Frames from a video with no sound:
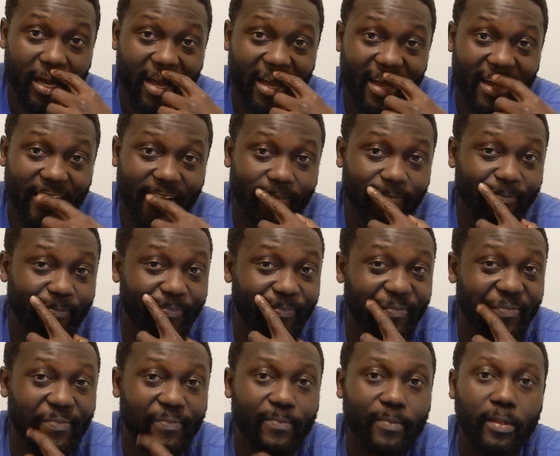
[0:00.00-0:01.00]
uh,
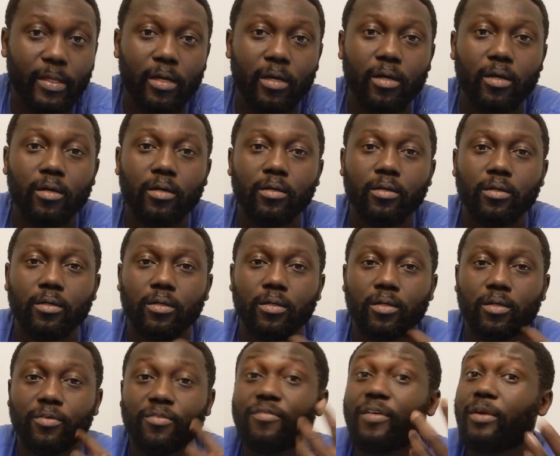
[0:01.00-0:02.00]

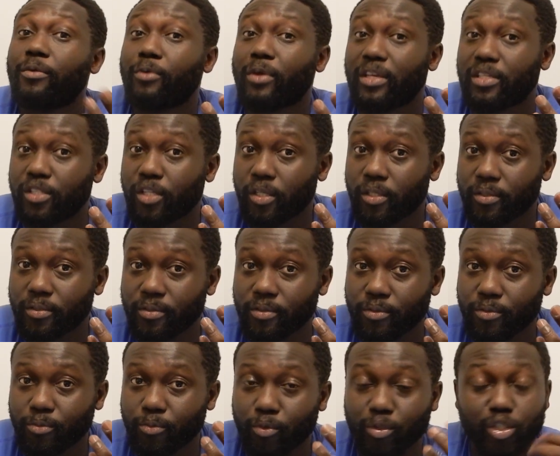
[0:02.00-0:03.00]
fundraiser,
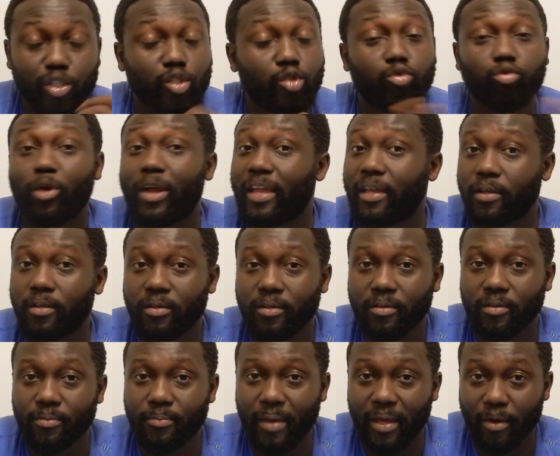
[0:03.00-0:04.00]
which is great,
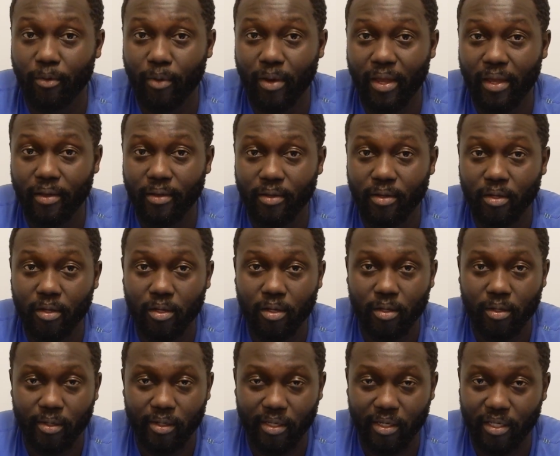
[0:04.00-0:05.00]
by the way.
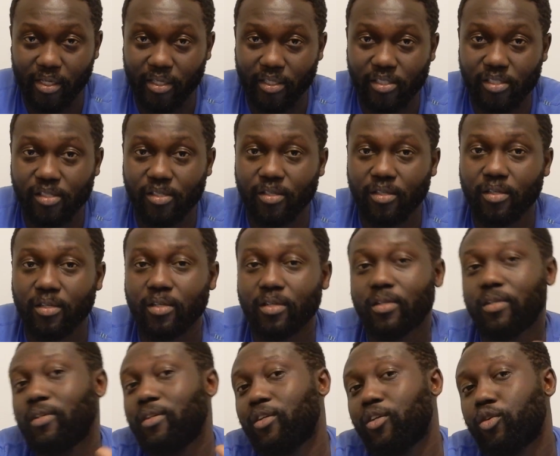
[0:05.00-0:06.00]
It is
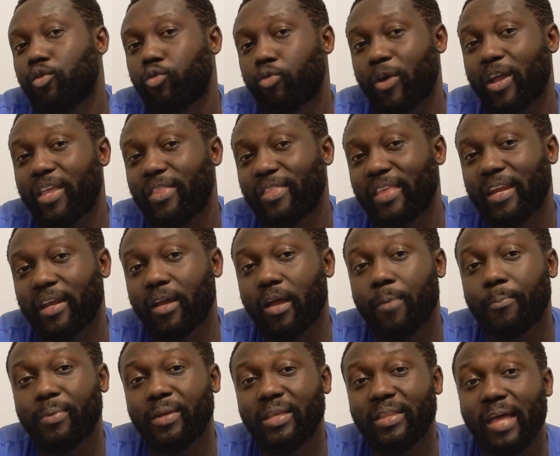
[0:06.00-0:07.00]
great that a
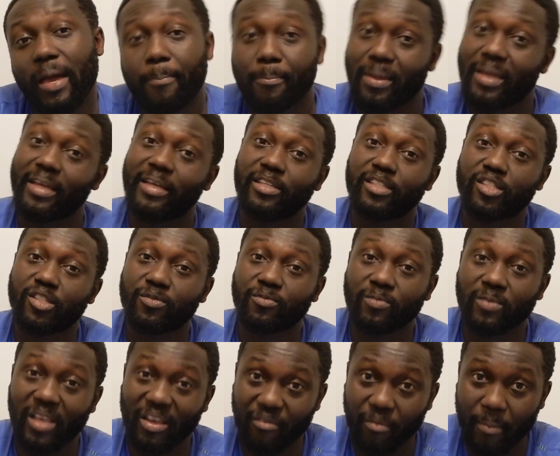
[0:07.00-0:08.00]
company that big is
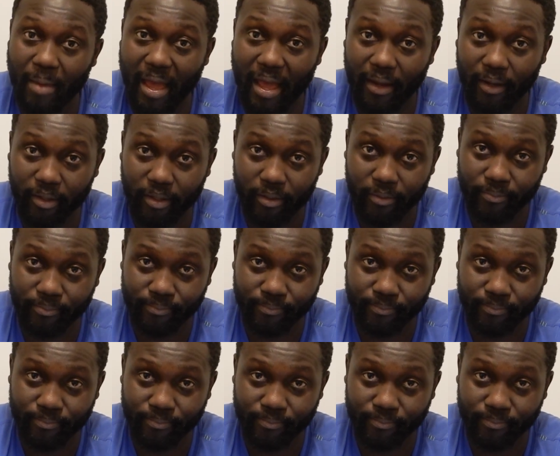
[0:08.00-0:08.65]
giving back.